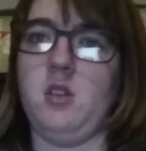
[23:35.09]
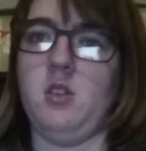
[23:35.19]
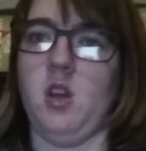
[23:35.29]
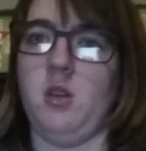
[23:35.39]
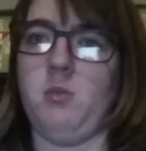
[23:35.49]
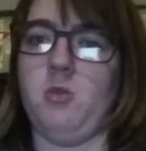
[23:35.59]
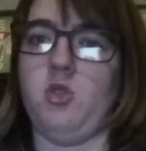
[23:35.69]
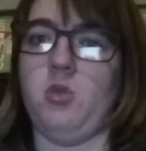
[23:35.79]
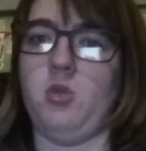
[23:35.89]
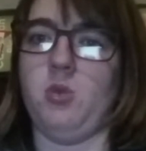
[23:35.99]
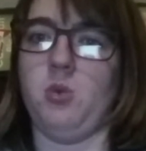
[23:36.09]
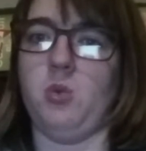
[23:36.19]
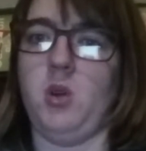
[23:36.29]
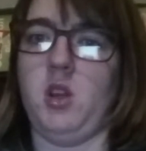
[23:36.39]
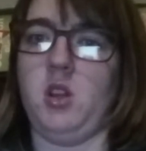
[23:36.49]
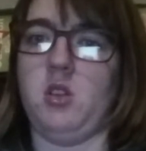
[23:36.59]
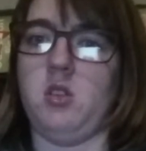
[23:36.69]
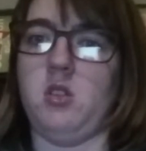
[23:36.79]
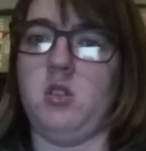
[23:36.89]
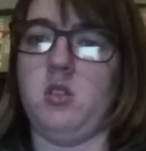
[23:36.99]
No, 20...
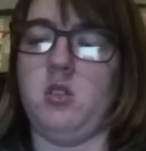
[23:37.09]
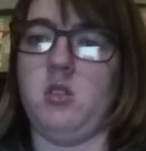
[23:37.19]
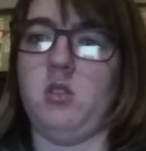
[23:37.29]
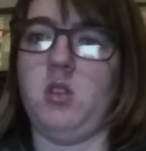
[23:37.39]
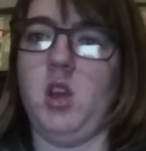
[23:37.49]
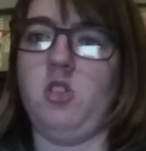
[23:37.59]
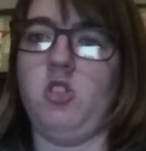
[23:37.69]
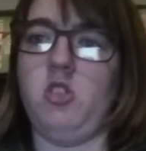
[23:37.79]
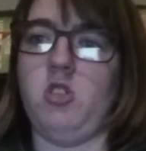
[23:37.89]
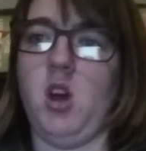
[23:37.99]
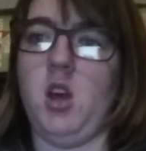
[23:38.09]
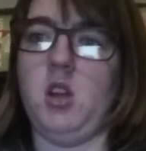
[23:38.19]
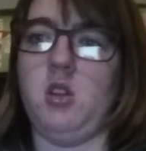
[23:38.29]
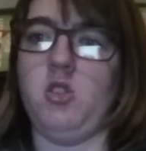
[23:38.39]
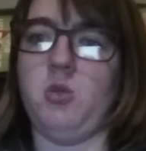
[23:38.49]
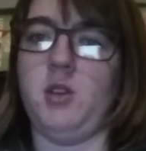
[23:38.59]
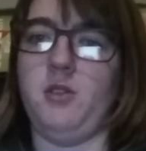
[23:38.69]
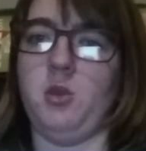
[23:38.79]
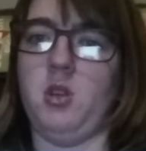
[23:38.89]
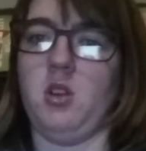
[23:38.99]
Yeah, she started in
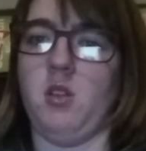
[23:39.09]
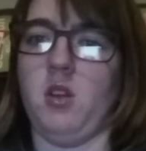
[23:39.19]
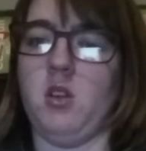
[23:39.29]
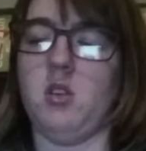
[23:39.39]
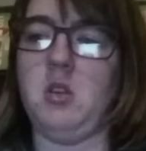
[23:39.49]
2014, I think.